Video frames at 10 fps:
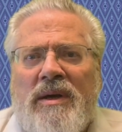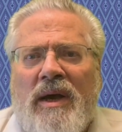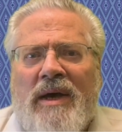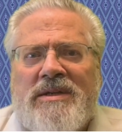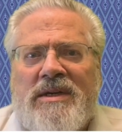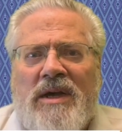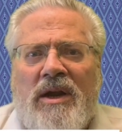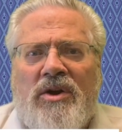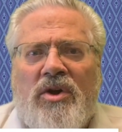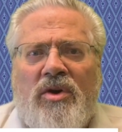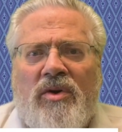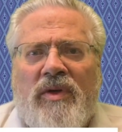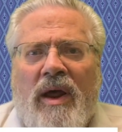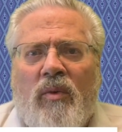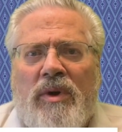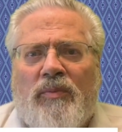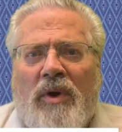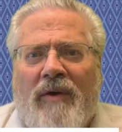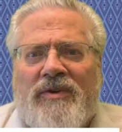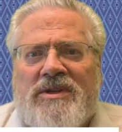as I said unto you that I would
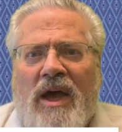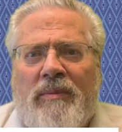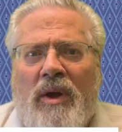prophesy,